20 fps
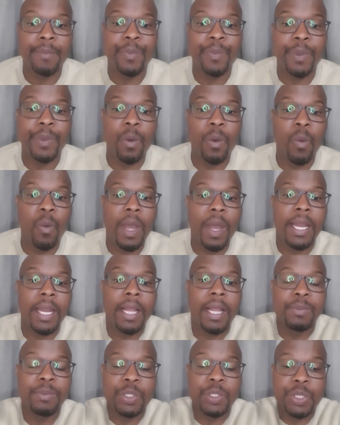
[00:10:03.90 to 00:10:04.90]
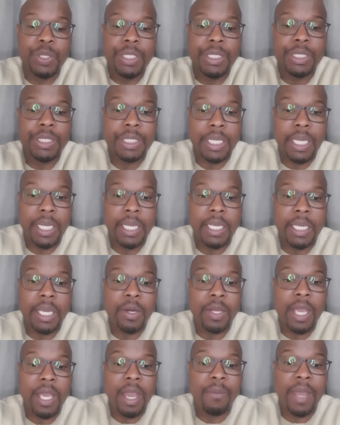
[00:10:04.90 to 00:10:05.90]
What help do you need? Can you
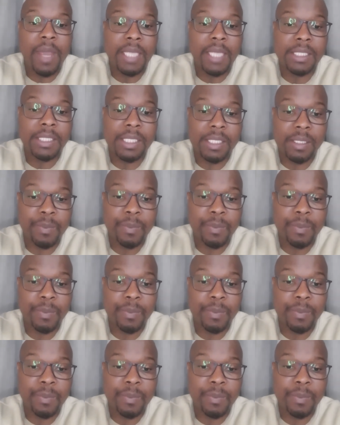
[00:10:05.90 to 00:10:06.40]
hear me, Asisipho?